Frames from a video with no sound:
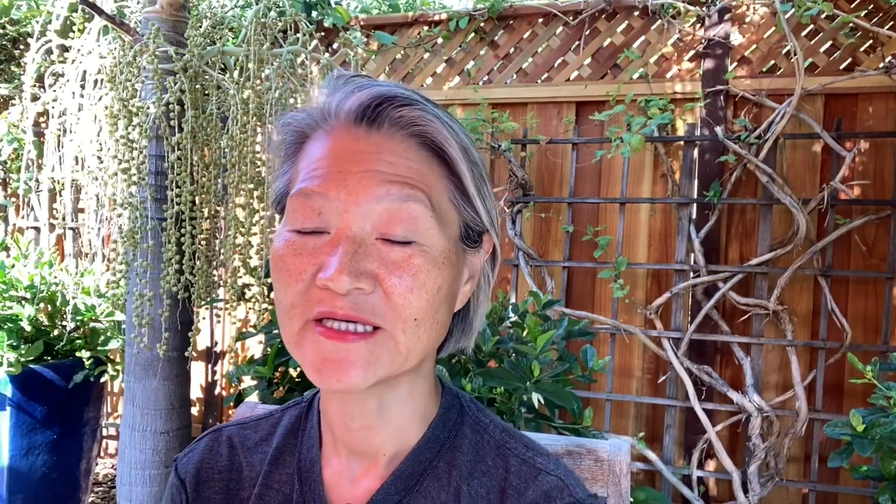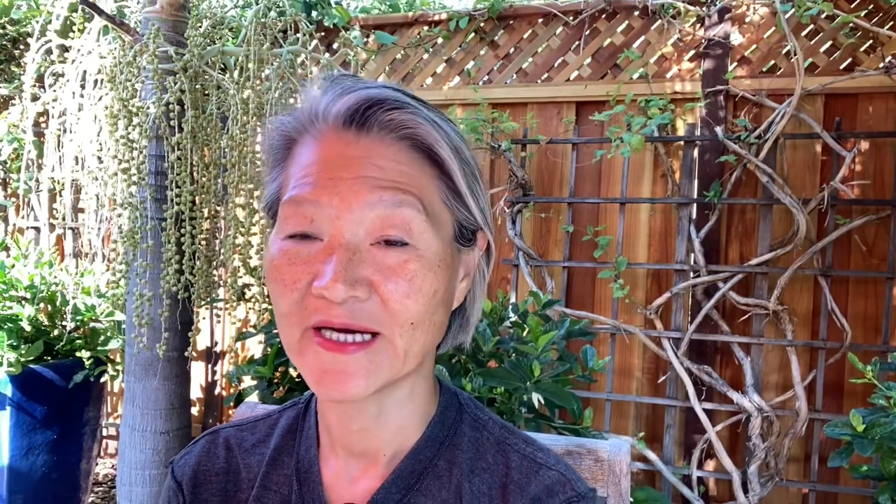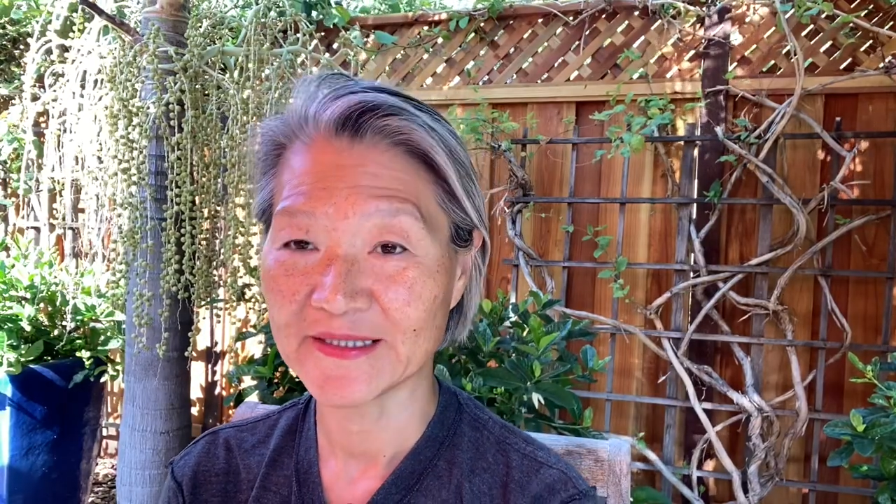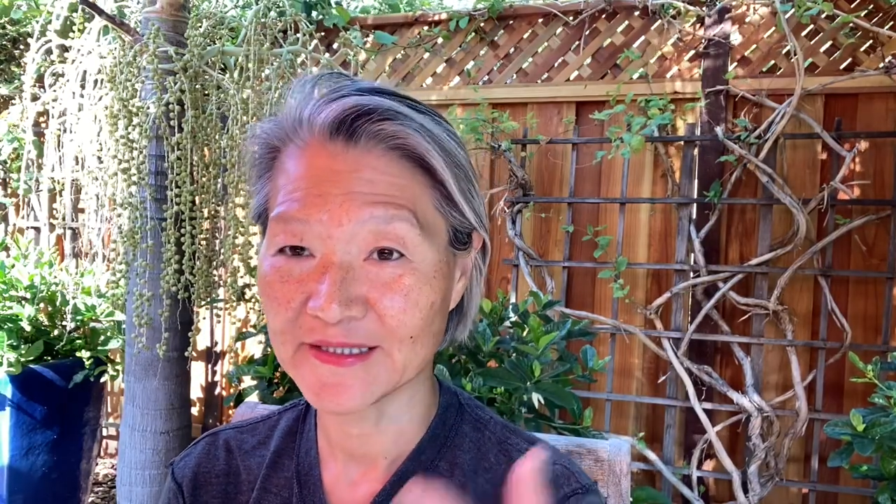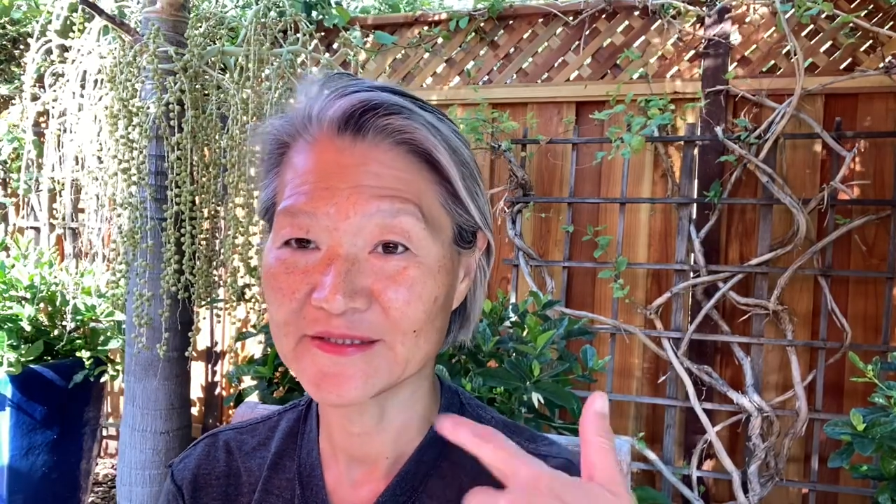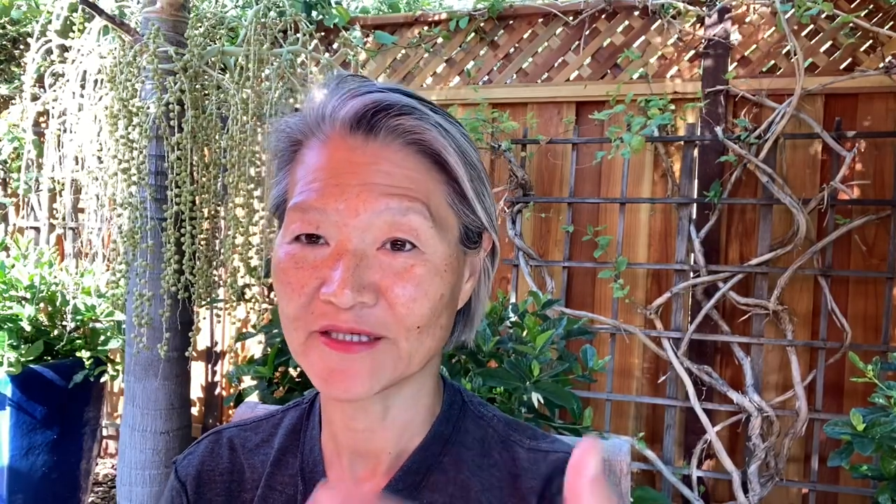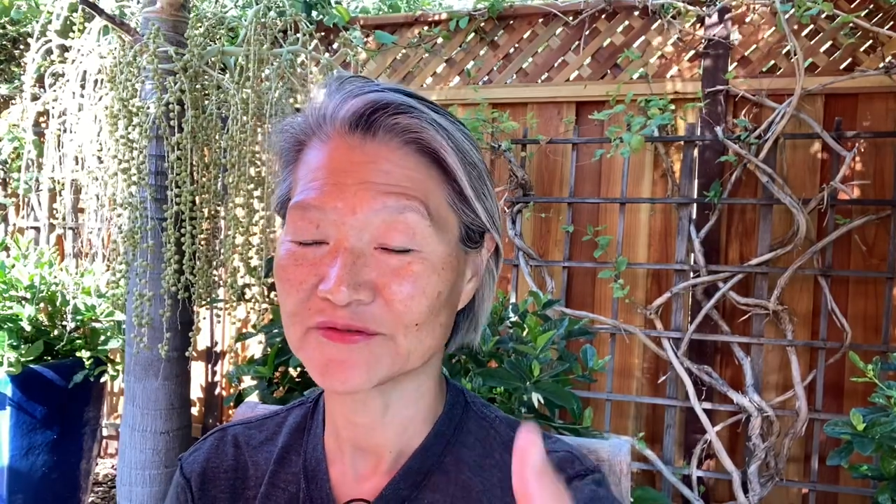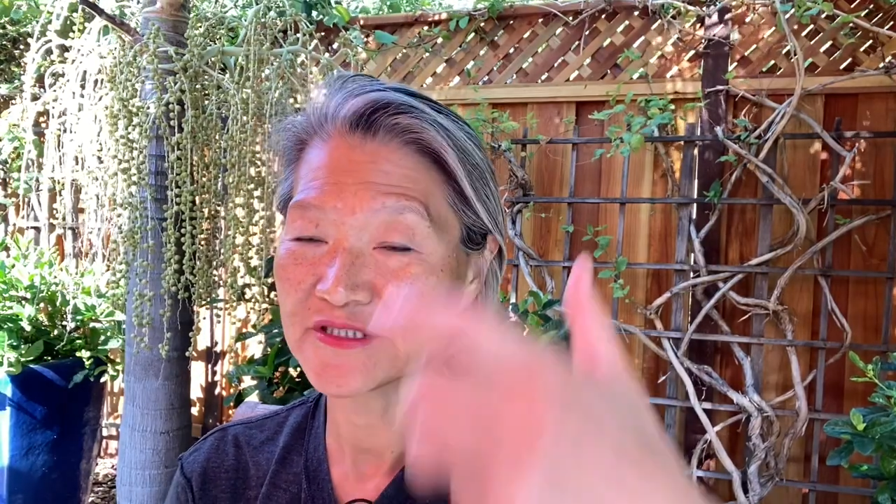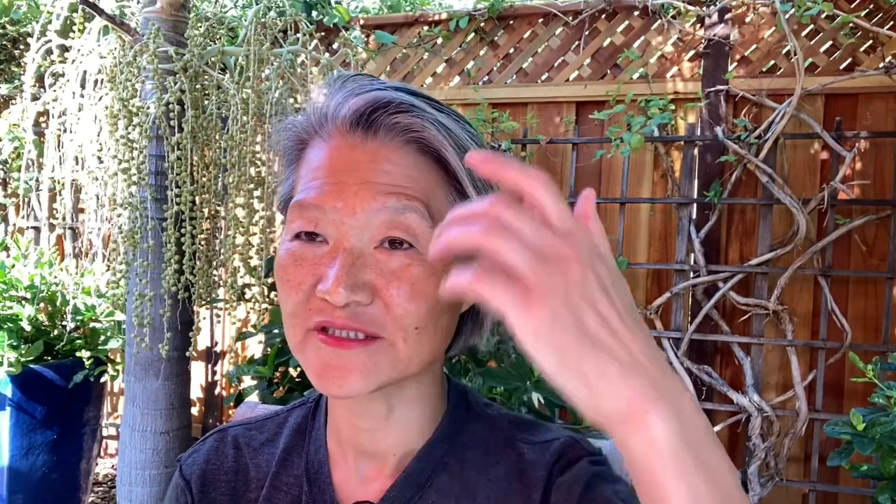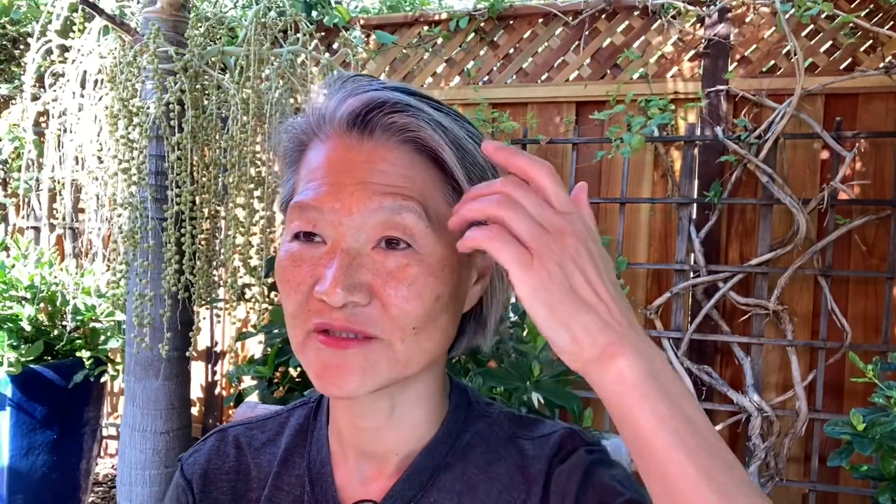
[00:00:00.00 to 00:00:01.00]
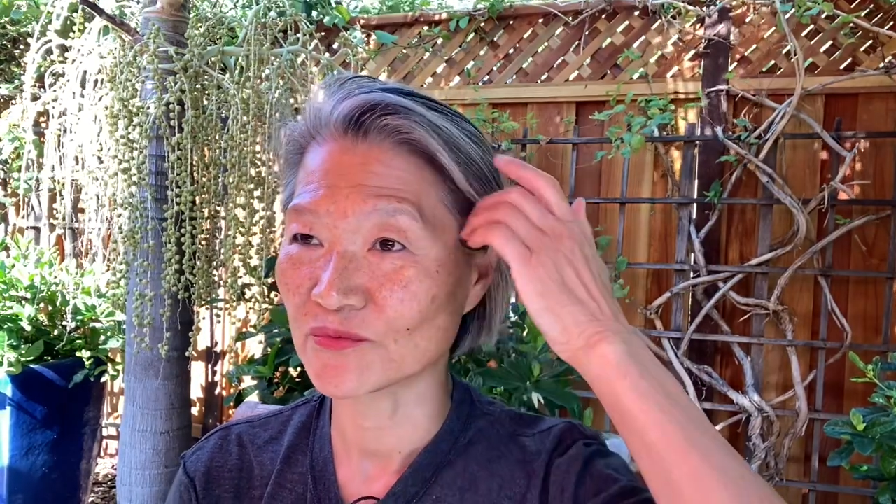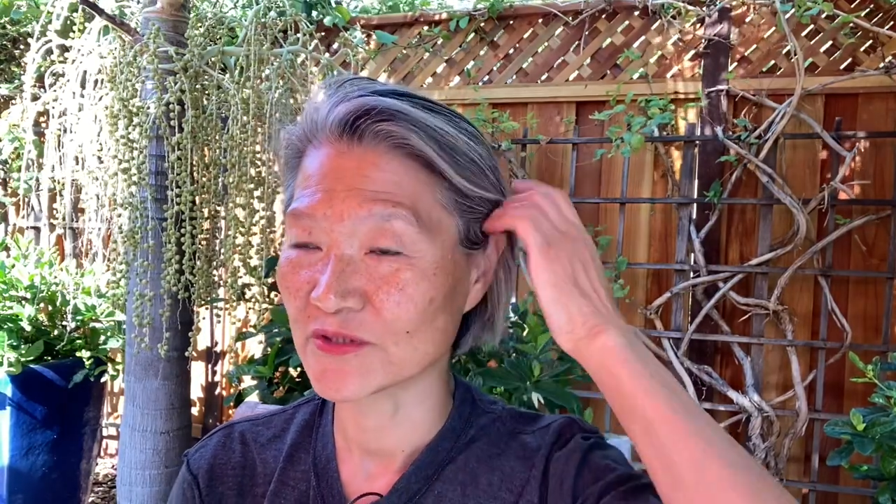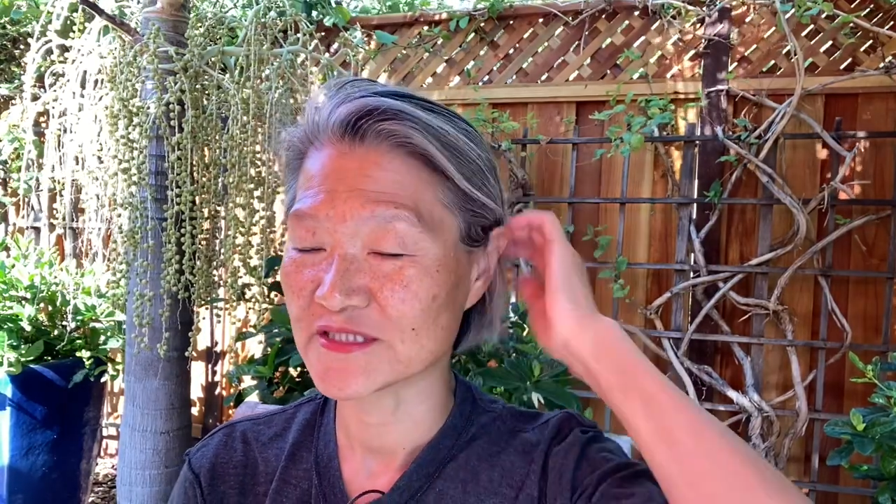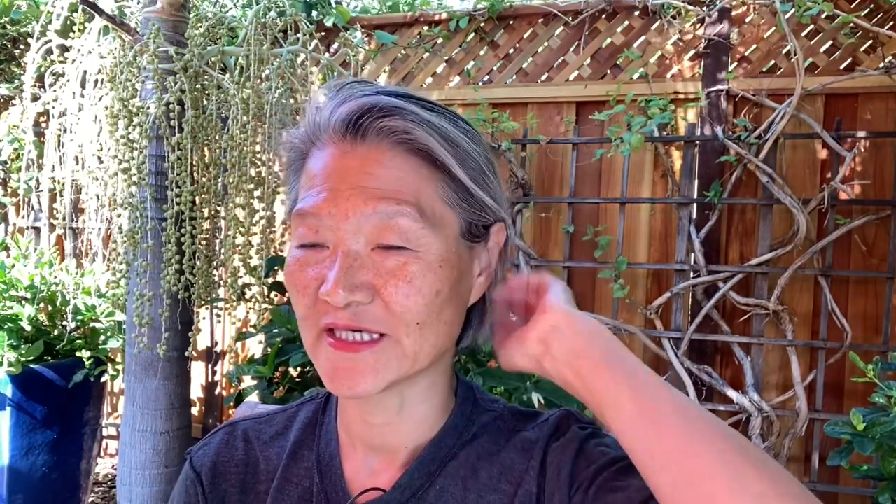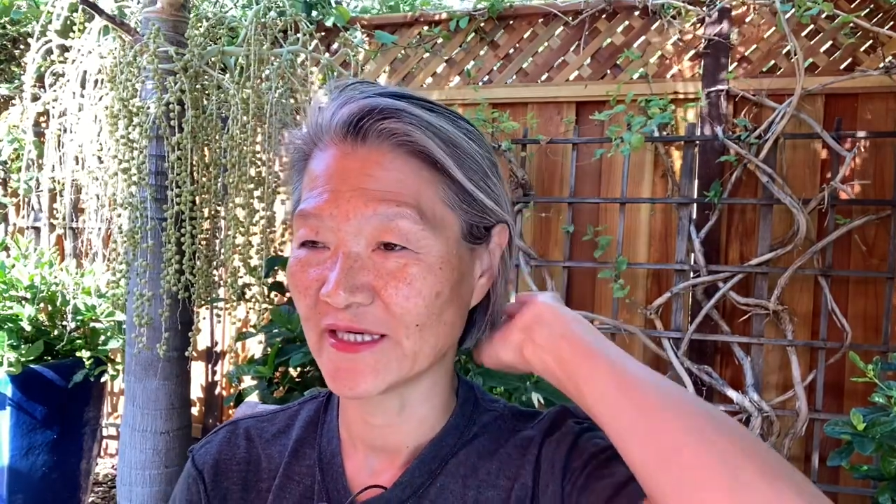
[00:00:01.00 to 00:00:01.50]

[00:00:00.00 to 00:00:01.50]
i cannot hear what